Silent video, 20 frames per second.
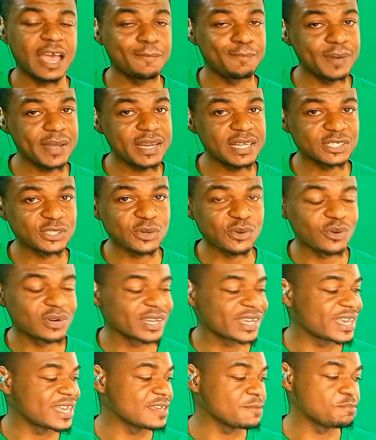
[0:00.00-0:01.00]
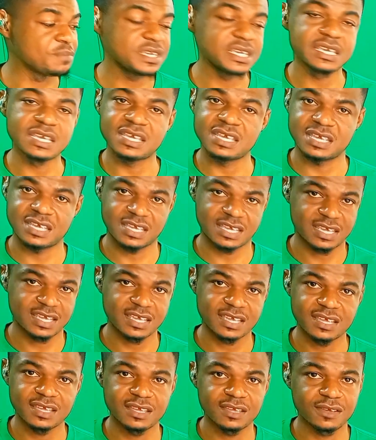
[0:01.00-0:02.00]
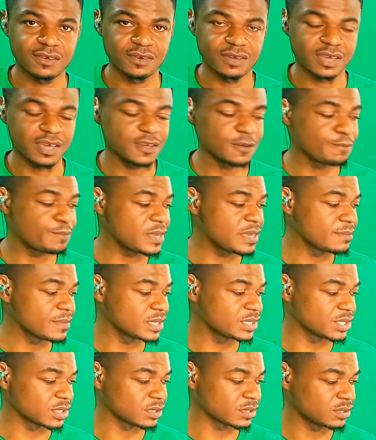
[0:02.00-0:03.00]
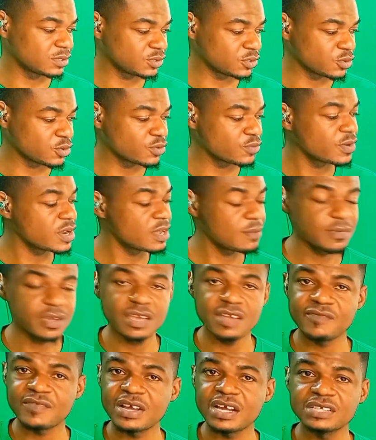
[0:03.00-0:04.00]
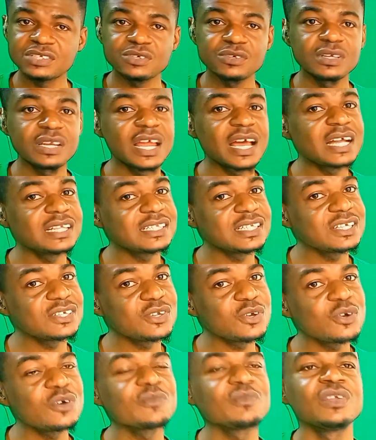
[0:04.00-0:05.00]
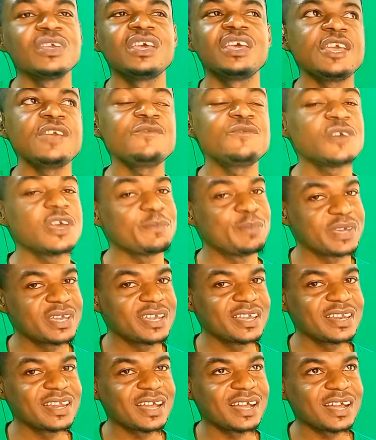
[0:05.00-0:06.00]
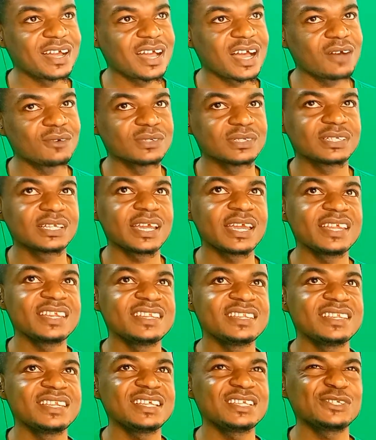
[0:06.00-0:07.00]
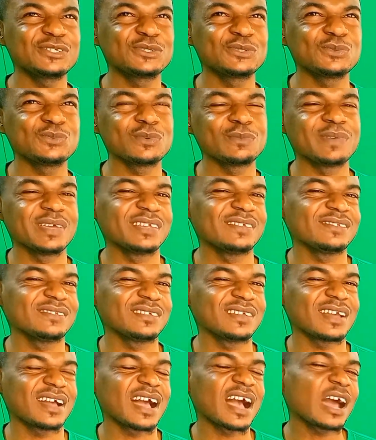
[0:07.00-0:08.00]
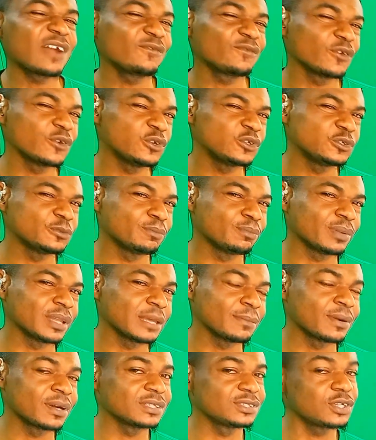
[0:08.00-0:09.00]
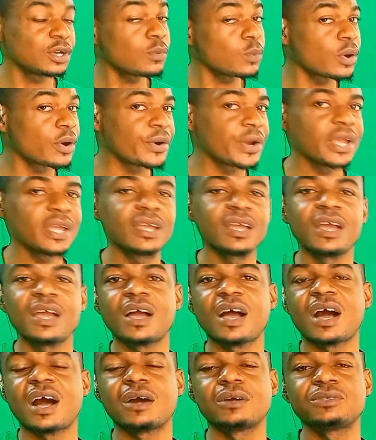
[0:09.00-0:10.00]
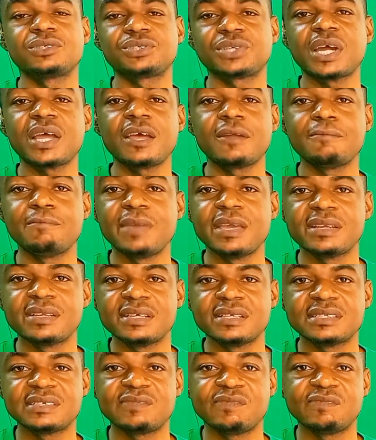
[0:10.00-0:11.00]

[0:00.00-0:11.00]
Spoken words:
I played a song on key B, okay, your B major. Do, re, mi, fa, sol, la, ti, do. If you're a beginner, I would say this will be hard for you to play, but don't worry, I'll try and make this